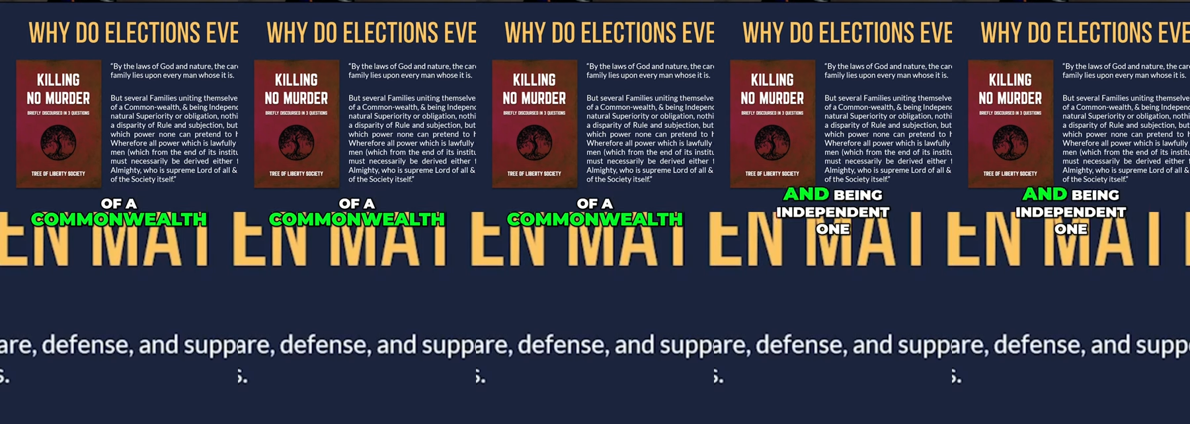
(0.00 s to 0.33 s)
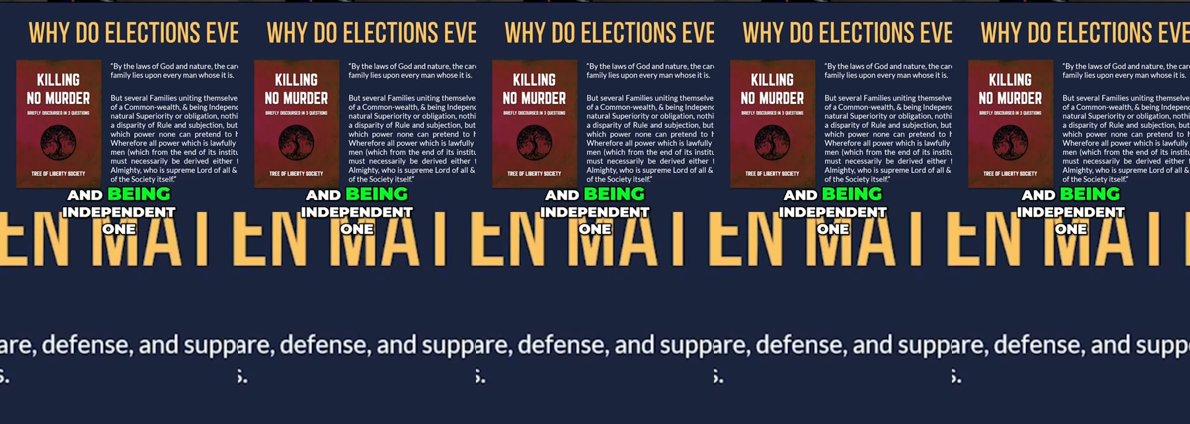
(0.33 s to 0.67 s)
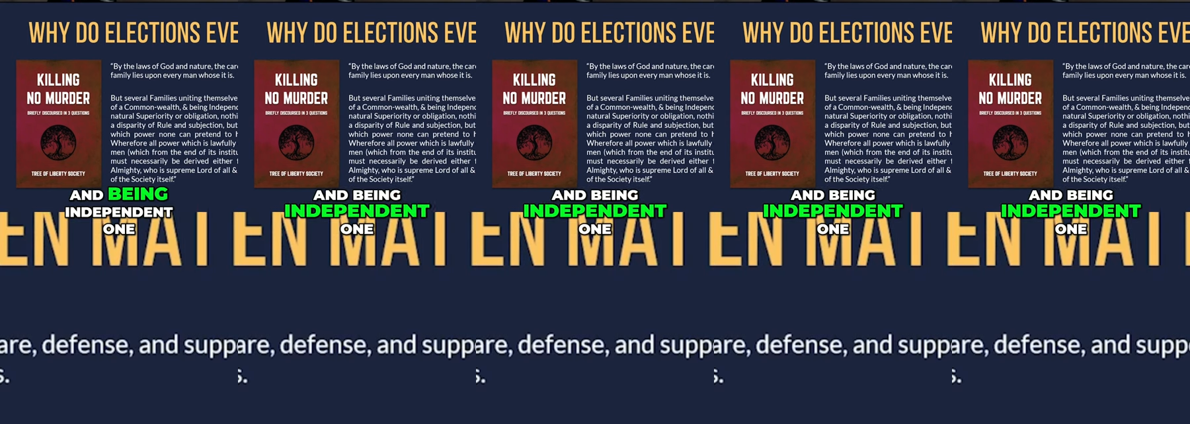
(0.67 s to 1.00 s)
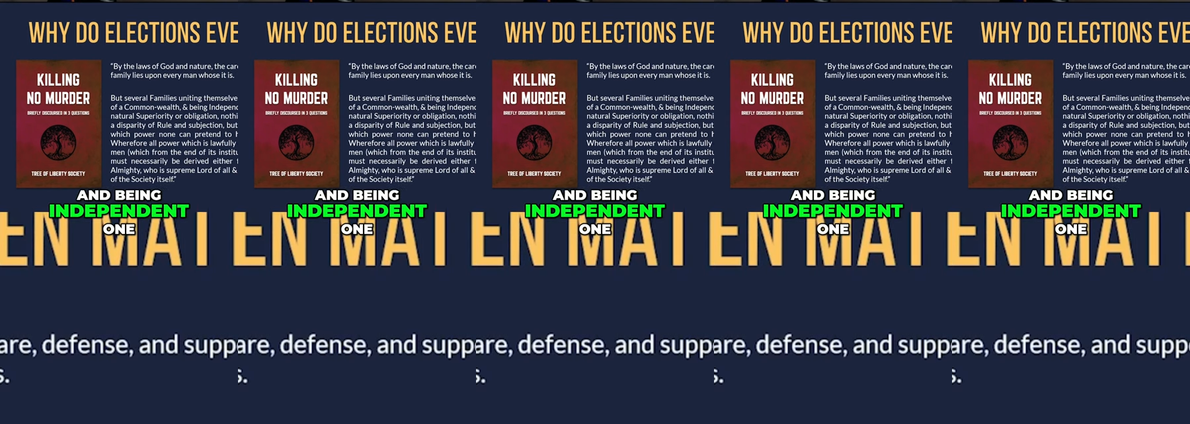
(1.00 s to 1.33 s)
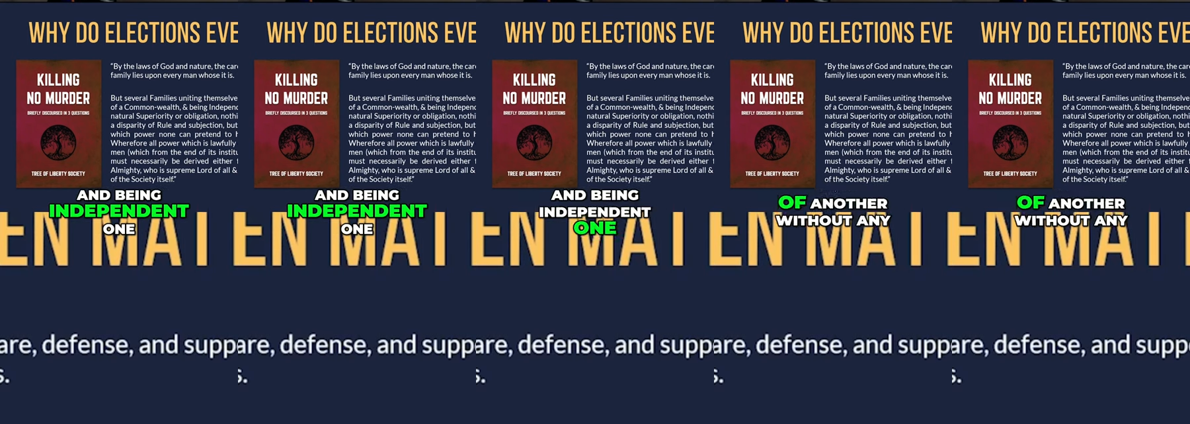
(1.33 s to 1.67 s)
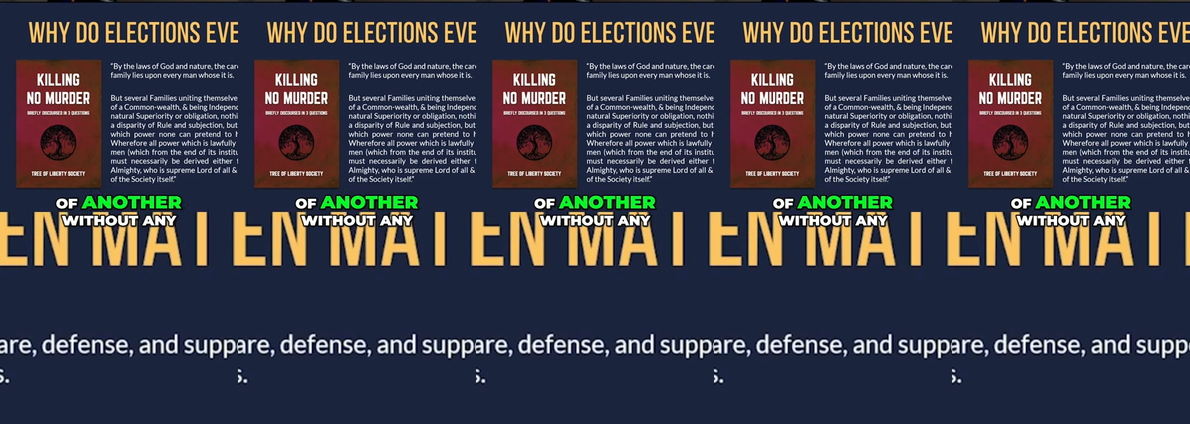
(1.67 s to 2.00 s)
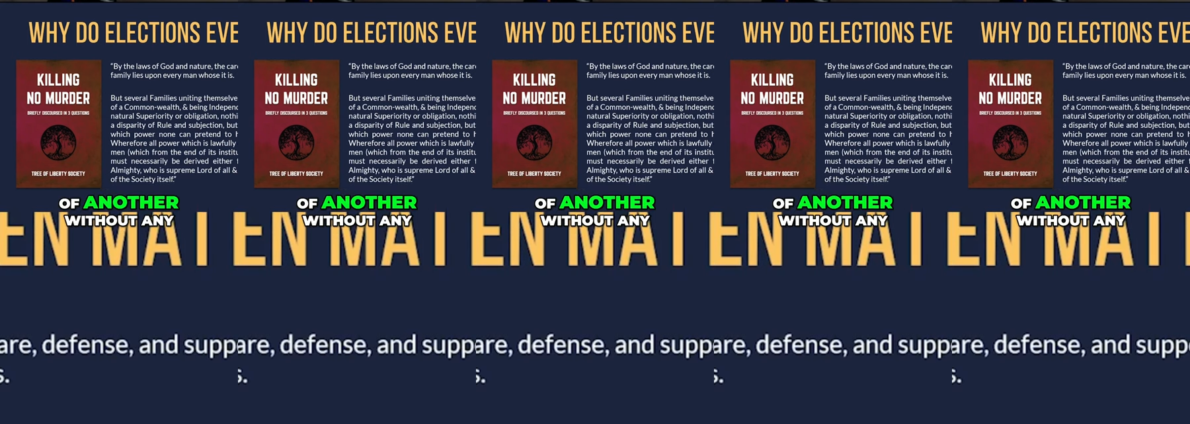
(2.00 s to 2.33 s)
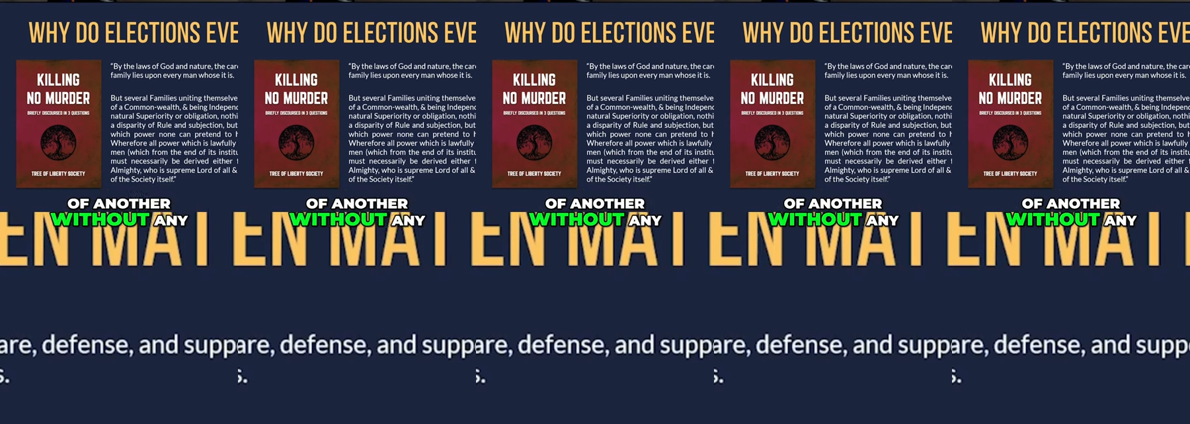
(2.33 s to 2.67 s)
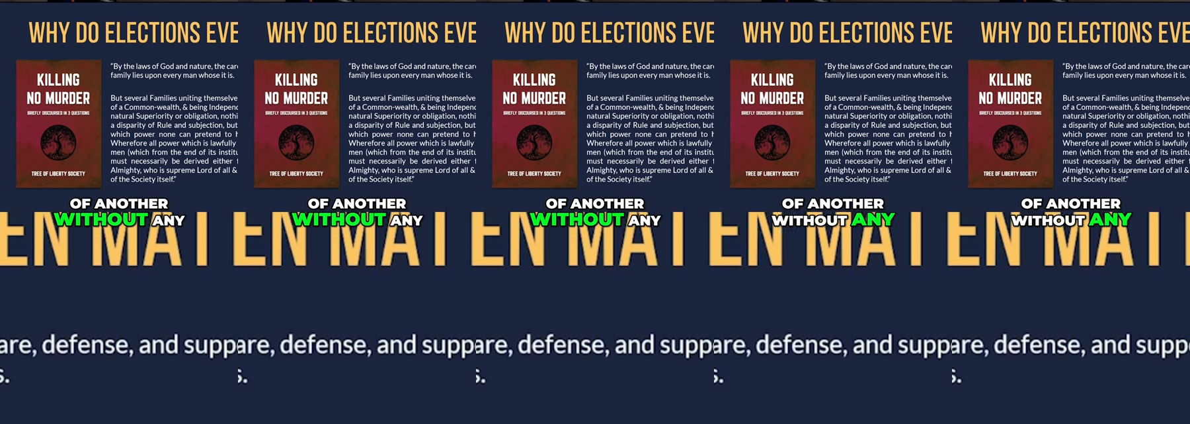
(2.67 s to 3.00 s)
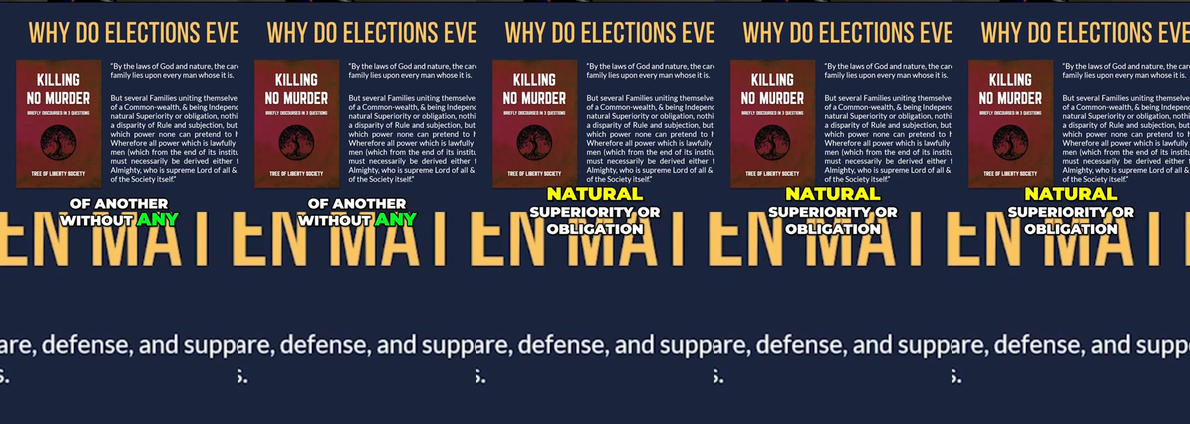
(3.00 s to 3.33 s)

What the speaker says: No face is visible, so there are no lips to read.